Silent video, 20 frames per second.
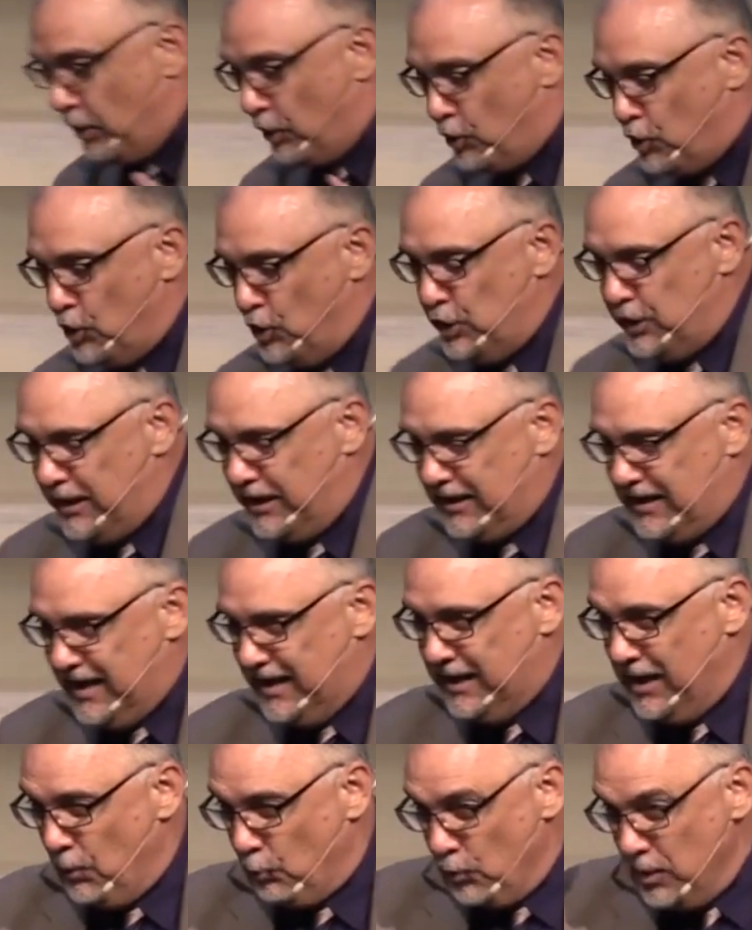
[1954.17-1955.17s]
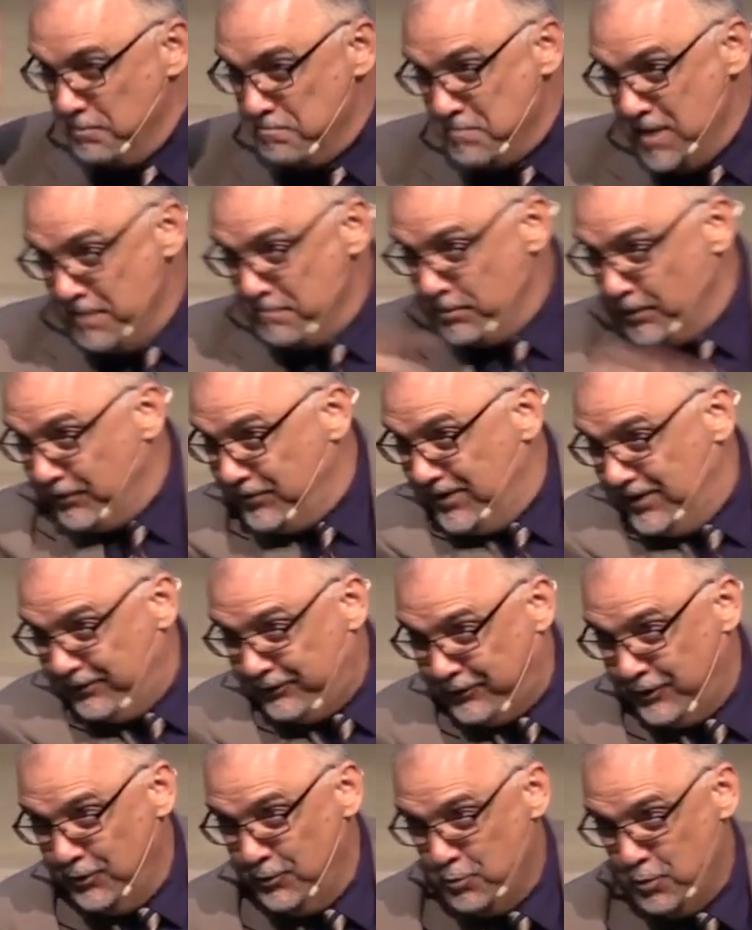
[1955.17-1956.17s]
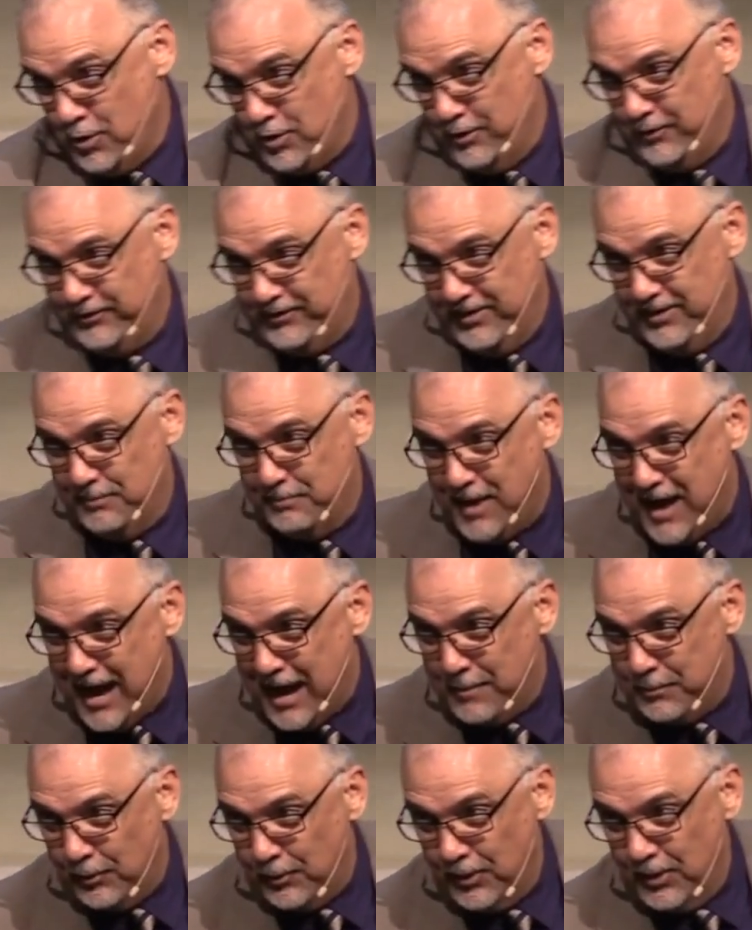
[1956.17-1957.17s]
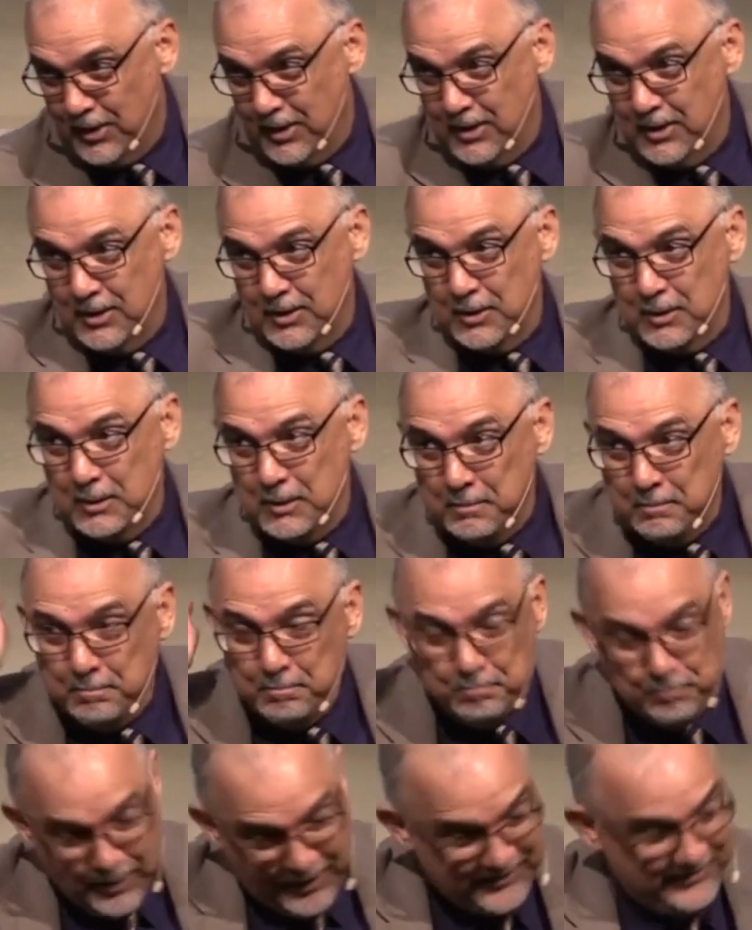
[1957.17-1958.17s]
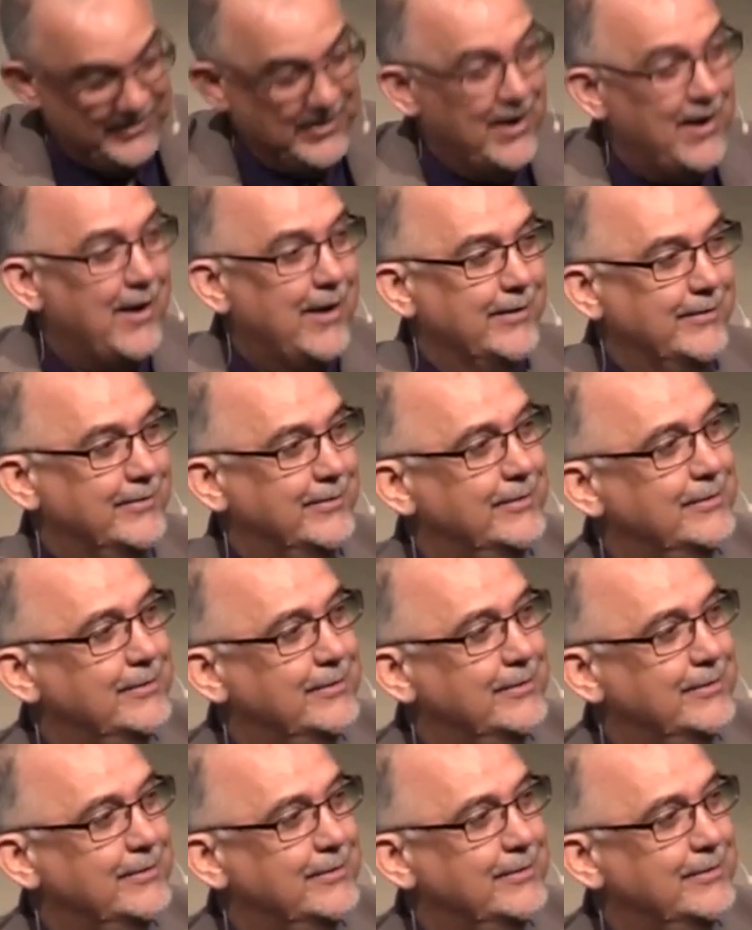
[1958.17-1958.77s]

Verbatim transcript: or good again, remember these two words in the Bible, but God.